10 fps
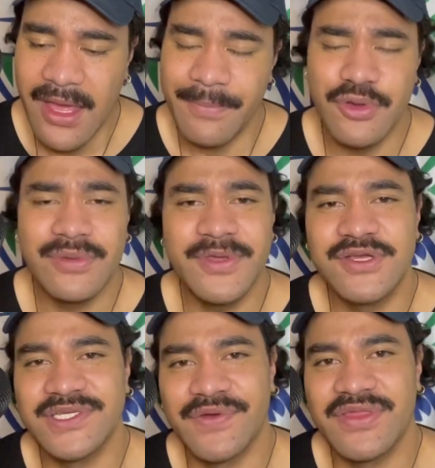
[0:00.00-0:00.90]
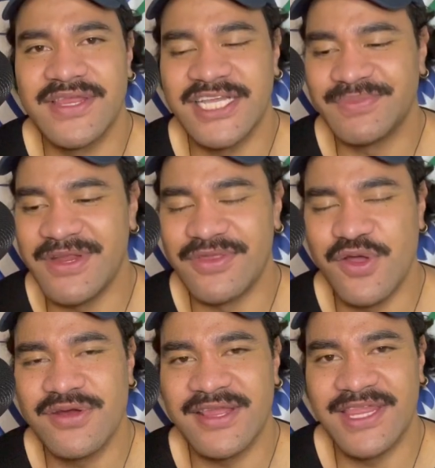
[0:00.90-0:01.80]
purely because of everything that's been
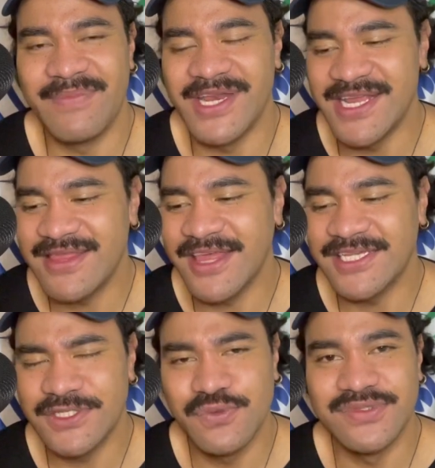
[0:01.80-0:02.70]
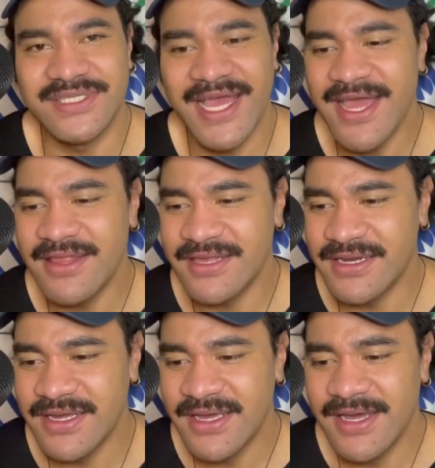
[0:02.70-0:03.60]
thrown at them, and yet they still stand.
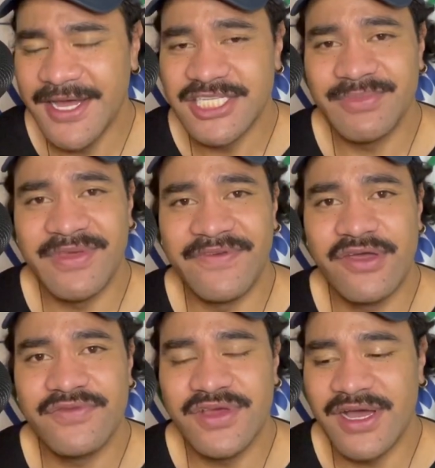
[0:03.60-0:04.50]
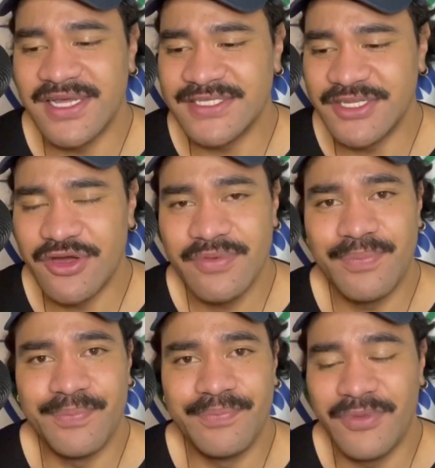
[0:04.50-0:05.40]
And to be fair with you guys, you know,
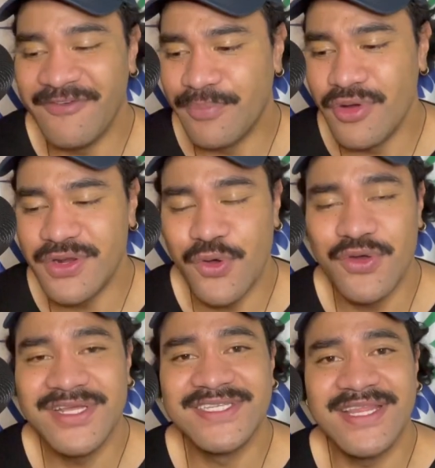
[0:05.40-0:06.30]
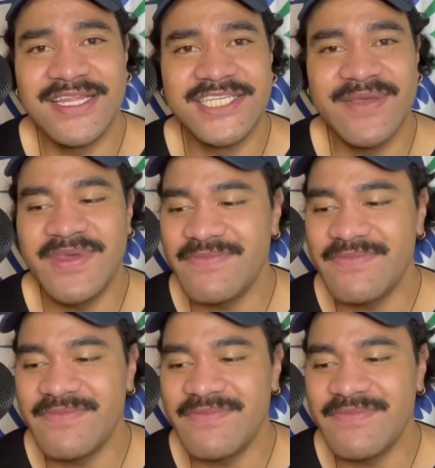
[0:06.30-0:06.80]
if Boyd Cordner's in their team, he